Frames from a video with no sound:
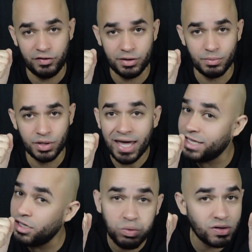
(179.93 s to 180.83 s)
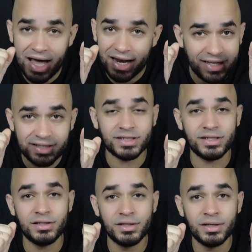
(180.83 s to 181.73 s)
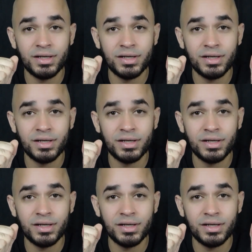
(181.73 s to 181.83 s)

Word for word: him, and he would not listen.